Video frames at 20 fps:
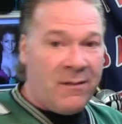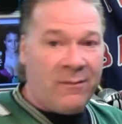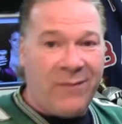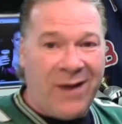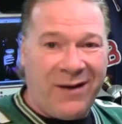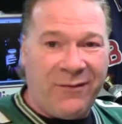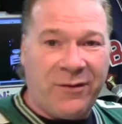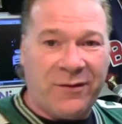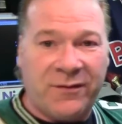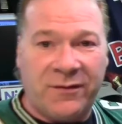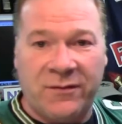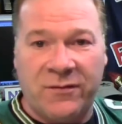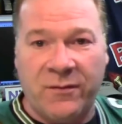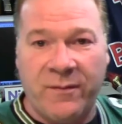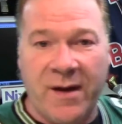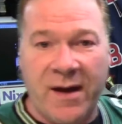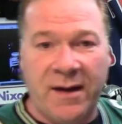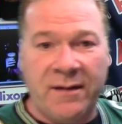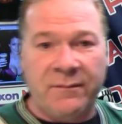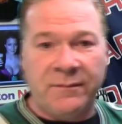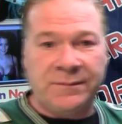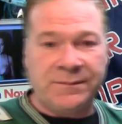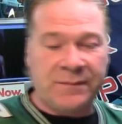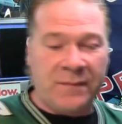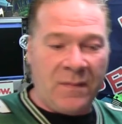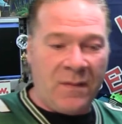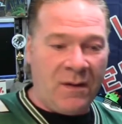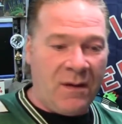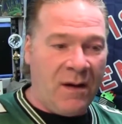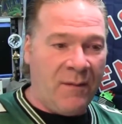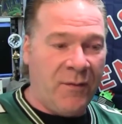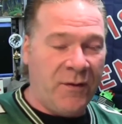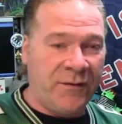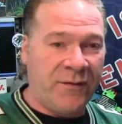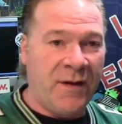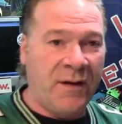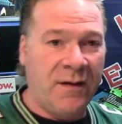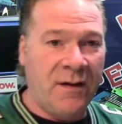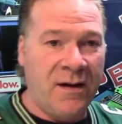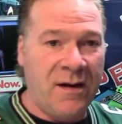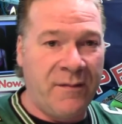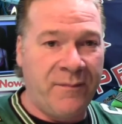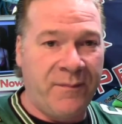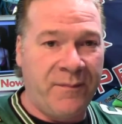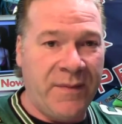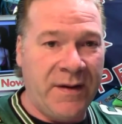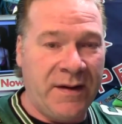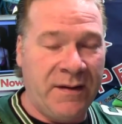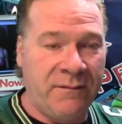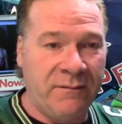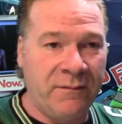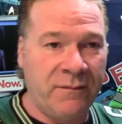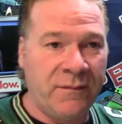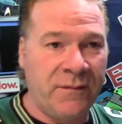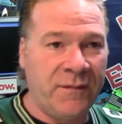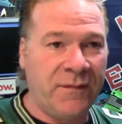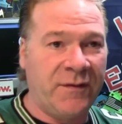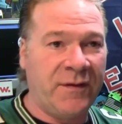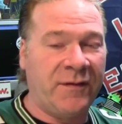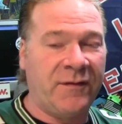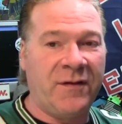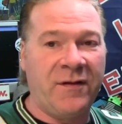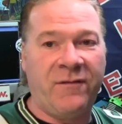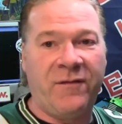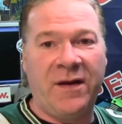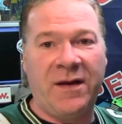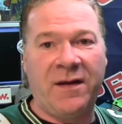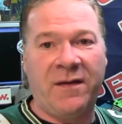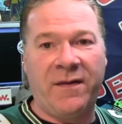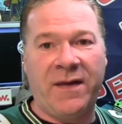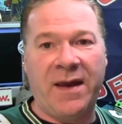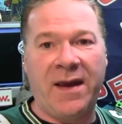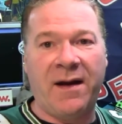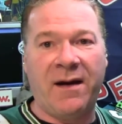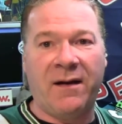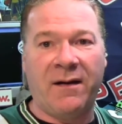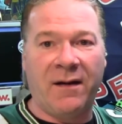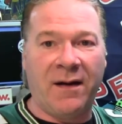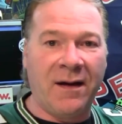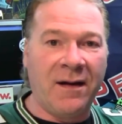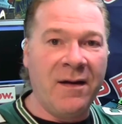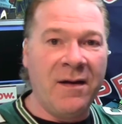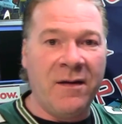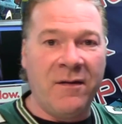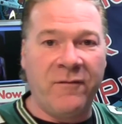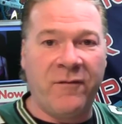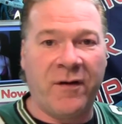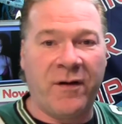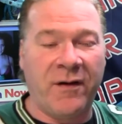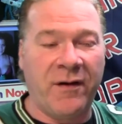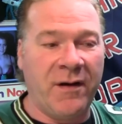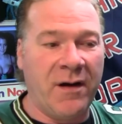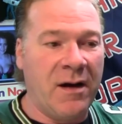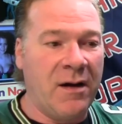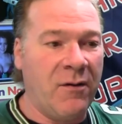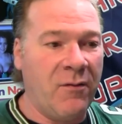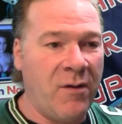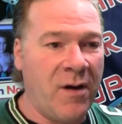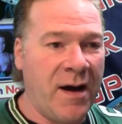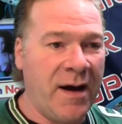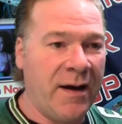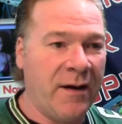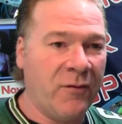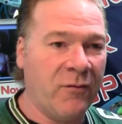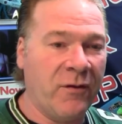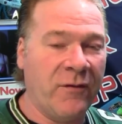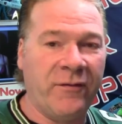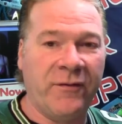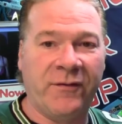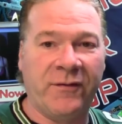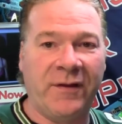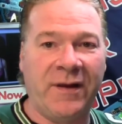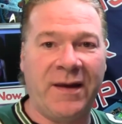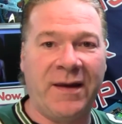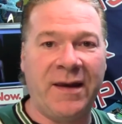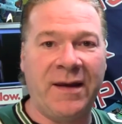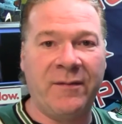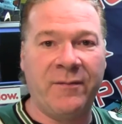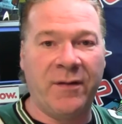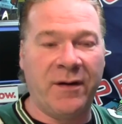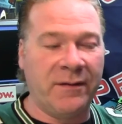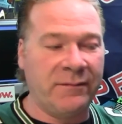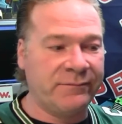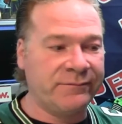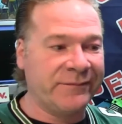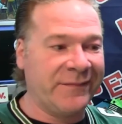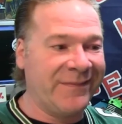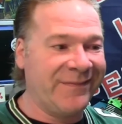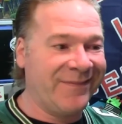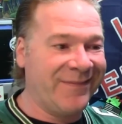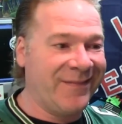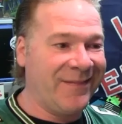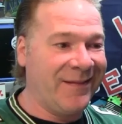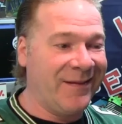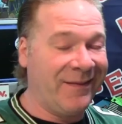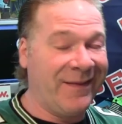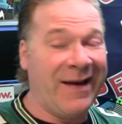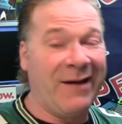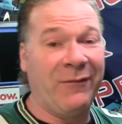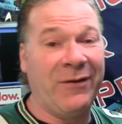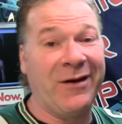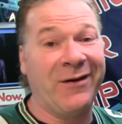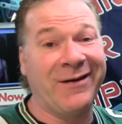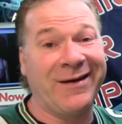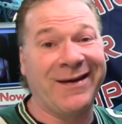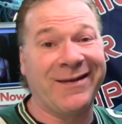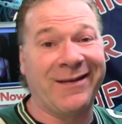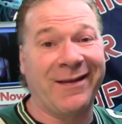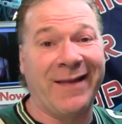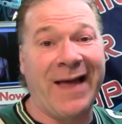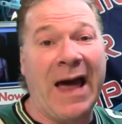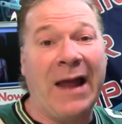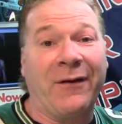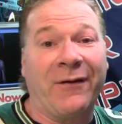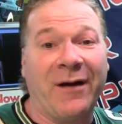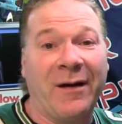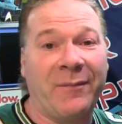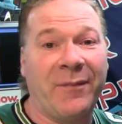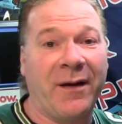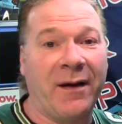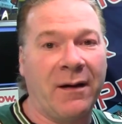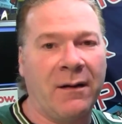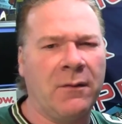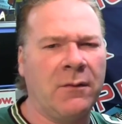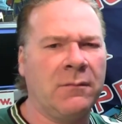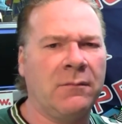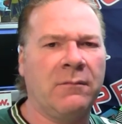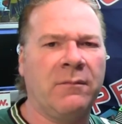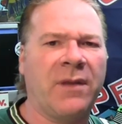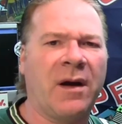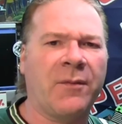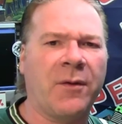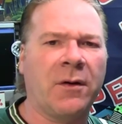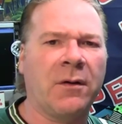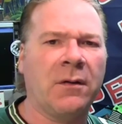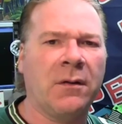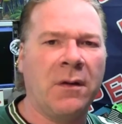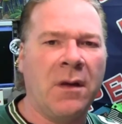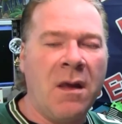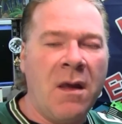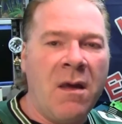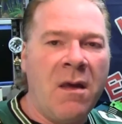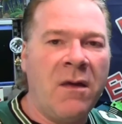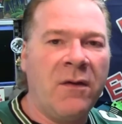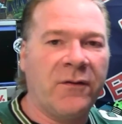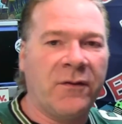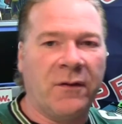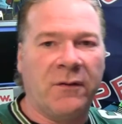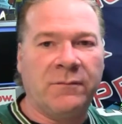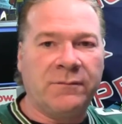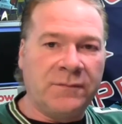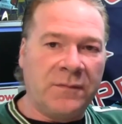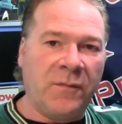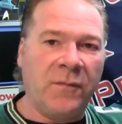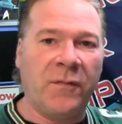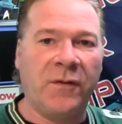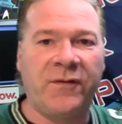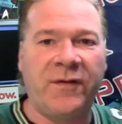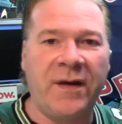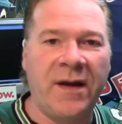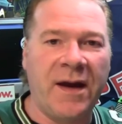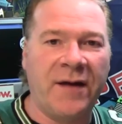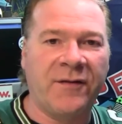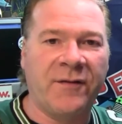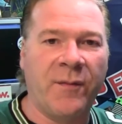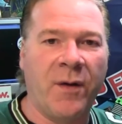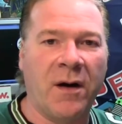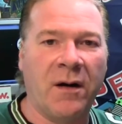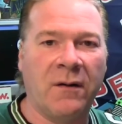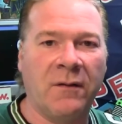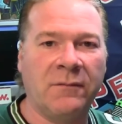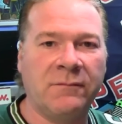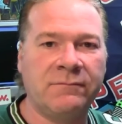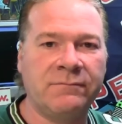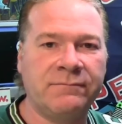Mine wasn't too bad. Almost ended up being 60 feet in the air, figuring out why a roof is leaking, but couldn't get the ladder up there. Bummer. So, we'll see you guys tomorrow.